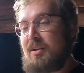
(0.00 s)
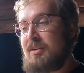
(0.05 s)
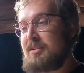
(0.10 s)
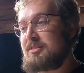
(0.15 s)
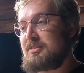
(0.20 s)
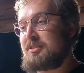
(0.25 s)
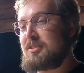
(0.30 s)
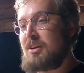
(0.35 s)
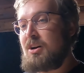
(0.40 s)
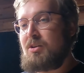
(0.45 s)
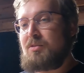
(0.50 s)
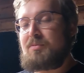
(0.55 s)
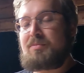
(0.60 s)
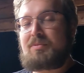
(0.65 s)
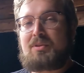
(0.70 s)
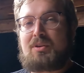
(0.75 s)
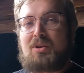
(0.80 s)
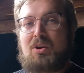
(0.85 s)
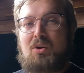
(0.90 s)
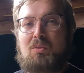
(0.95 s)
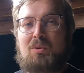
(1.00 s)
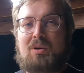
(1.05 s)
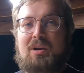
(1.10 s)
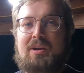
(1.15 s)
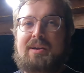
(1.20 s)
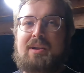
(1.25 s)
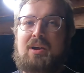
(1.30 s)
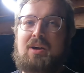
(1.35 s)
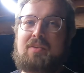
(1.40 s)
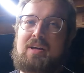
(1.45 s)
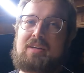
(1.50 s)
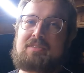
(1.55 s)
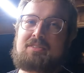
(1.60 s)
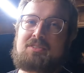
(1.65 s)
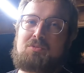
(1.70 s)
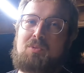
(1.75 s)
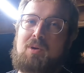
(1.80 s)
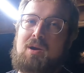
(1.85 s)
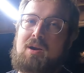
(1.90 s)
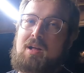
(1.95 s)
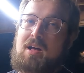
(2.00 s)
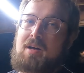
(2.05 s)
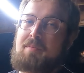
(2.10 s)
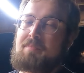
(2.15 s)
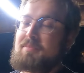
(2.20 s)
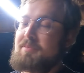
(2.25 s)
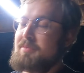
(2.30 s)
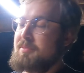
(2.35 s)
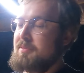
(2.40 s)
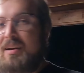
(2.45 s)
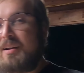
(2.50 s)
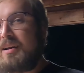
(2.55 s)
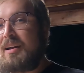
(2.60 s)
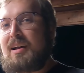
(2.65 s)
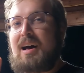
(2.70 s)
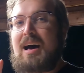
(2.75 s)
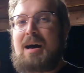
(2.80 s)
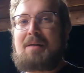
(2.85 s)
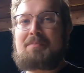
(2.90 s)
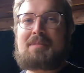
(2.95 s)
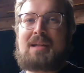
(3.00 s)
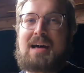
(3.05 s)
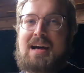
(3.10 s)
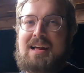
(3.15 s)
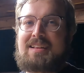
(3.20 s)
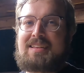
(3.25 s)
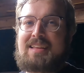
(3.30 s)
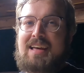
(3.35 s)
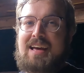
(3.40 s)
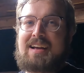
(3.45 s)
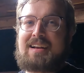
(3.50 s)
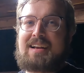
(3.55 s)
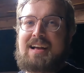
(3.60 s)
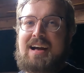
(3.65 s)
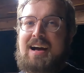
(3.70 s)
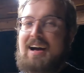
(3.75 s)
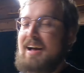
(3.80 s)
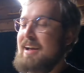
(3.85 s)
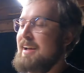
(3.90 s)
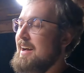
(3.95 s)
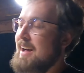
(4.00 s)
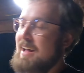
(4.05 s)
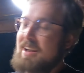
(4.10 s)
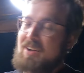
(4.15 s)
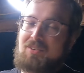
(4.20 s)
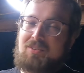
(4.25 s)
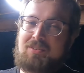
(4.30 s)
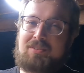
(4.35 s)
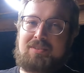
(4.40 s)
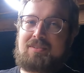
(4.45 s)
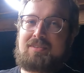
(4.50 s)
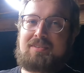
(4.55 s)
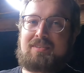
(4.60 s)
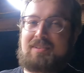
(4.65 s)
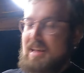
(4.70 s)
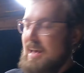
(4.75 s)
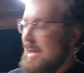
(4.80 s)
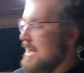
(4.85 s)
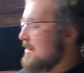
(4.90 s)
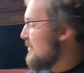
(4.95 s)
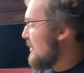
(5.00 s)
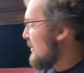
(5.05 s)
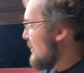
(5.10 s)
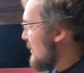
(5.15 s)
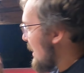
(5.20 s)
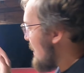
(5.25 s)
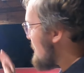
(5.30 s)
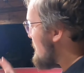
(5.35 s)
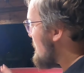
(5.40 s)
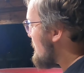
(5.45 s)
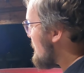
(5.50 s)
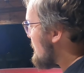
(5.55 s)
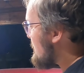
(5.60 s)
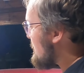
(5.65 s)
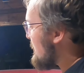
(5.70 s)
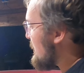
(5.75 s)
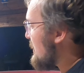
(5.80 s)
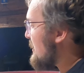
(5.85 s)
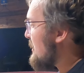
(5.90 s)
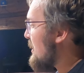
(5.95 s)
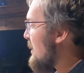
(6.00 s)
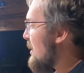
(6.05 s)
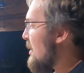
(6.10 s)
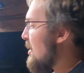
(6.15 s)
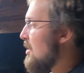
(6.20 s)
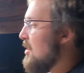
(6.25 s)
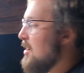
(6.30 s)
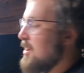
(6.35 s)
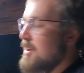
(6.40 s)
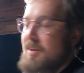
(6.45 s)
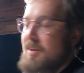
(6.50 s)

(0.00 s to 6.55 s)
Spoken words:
So we're gonna get all that squared up. I'm not that guy. I don't have an alignment machine here.